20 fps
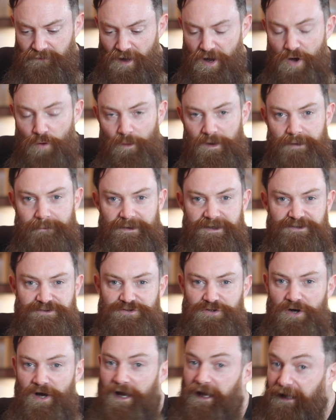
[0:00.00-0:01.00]
I will be
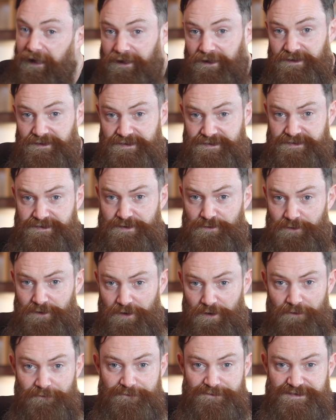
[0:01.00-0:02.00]
trying soon
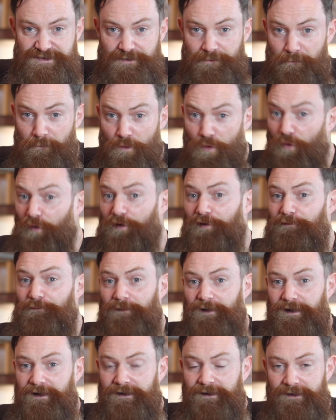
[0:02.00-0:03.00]
enough some more of
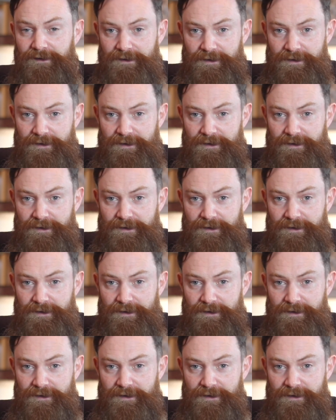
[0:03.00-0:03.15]
my